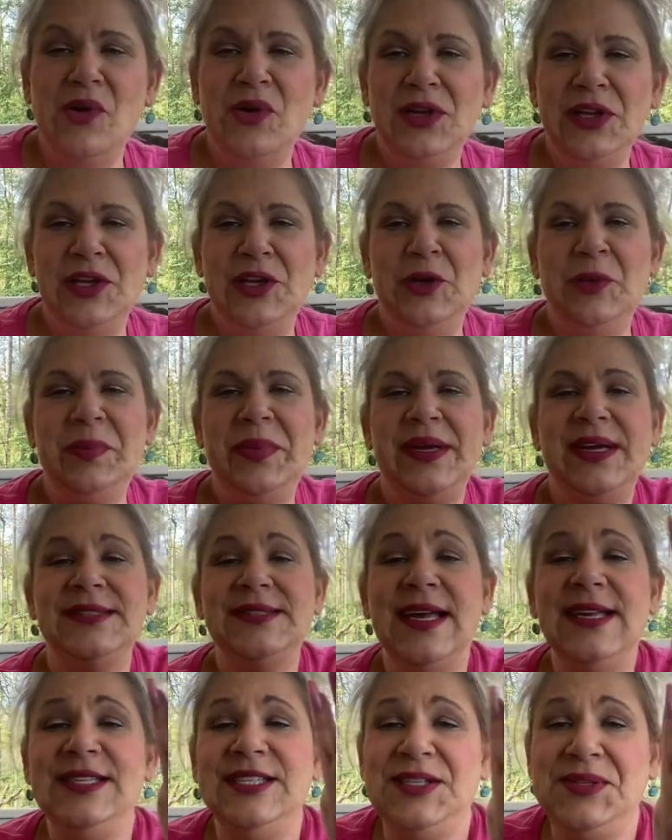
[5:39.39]
glue because
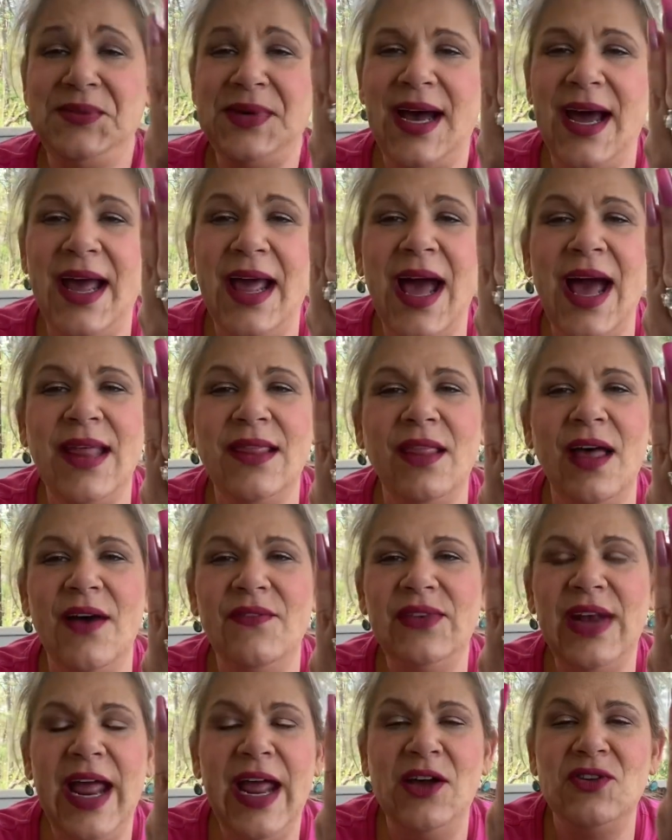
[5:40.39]
I do, I, I love
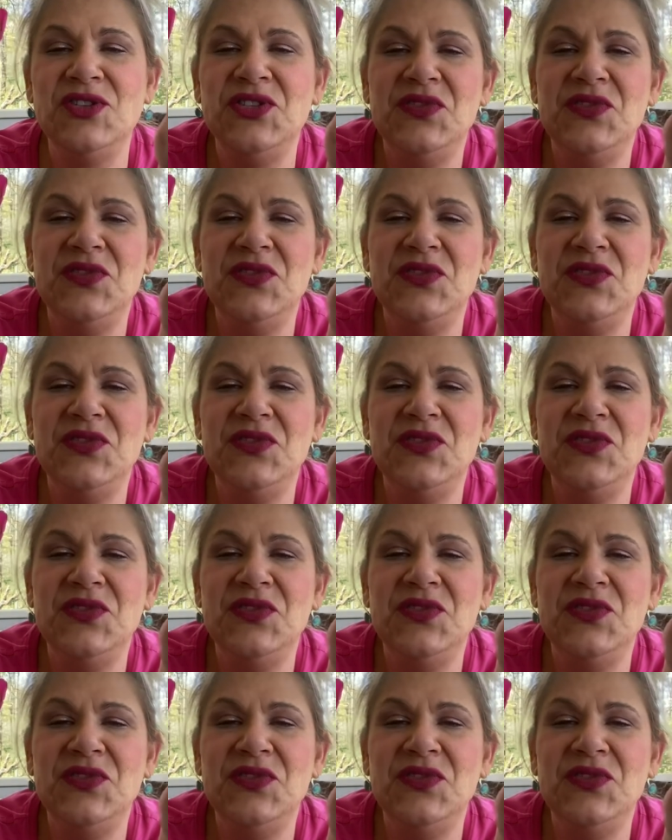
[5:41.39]
nails.